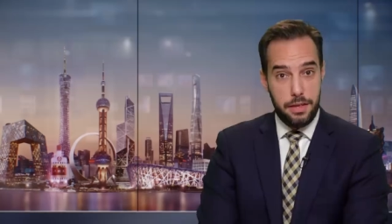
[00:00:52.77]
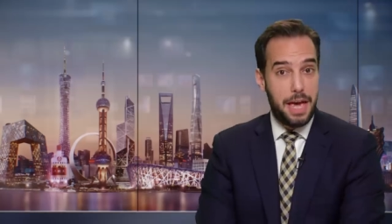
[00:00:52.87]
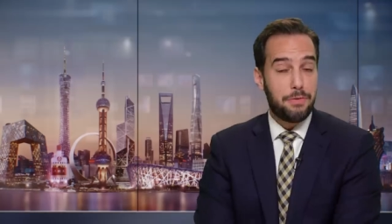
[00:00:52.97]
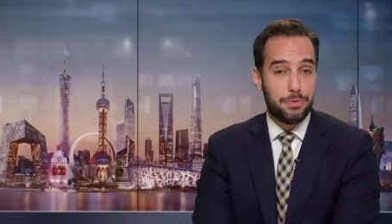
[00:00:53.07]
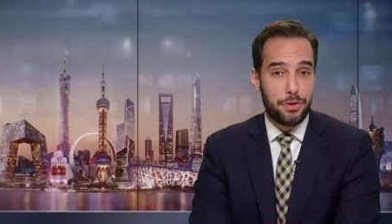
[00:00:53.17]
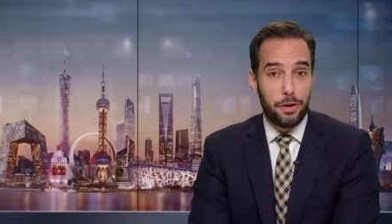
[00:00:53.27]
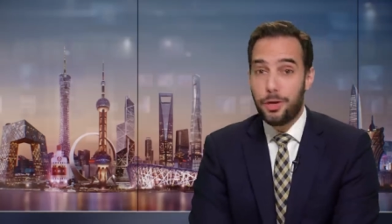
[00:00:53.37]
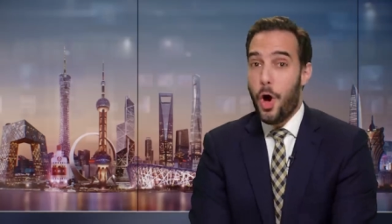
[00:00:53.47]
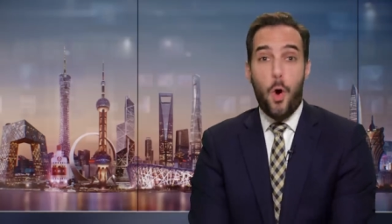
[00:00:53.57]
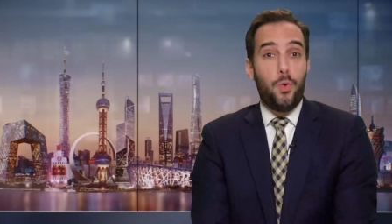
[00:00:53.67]
The end
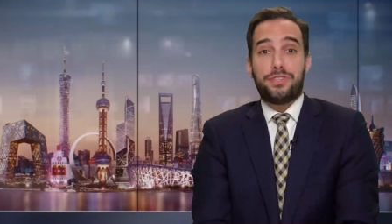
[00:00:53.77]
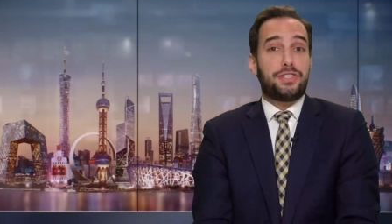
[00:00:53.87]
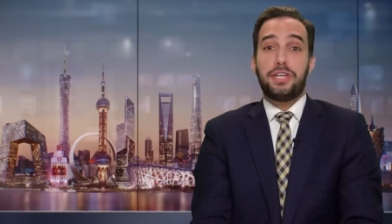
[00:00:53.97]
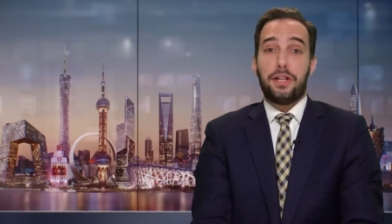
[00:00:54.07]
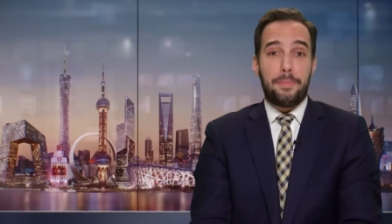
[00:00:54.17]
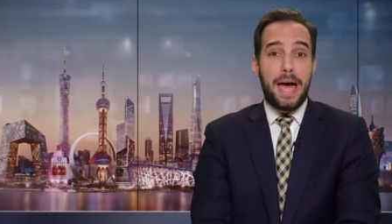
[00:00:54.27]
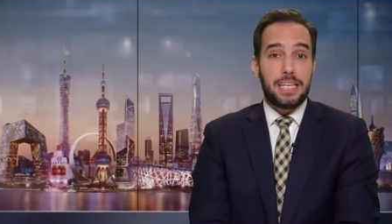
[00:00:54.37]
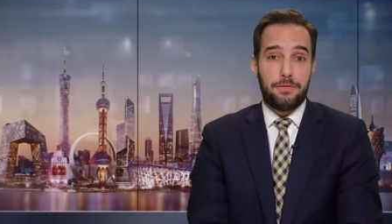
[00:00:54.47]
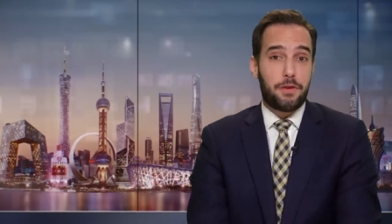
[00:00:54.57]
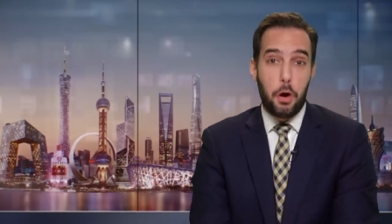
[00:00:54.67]
result was still a
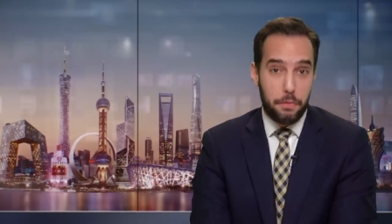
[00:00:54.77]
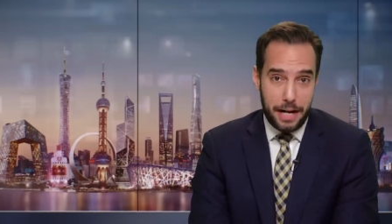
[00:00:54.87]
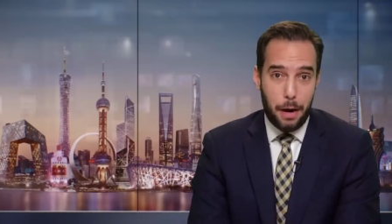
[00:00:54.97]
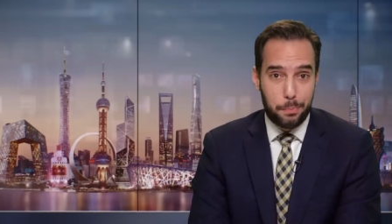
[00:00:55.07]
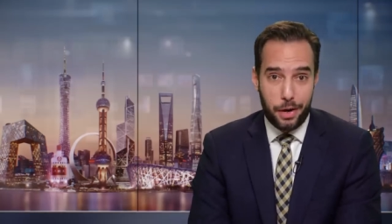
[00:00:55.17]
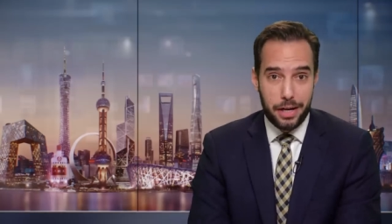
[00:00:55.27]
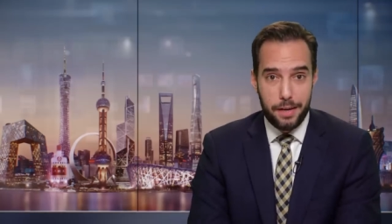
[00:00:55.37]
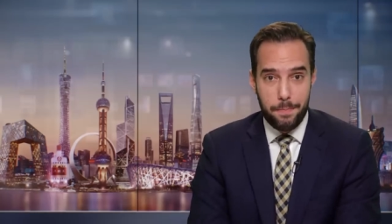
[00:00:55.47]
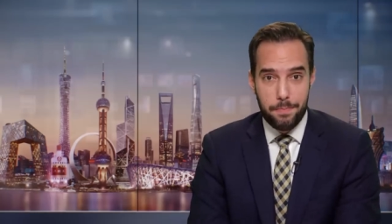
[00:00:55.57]
massive COVID outbreak.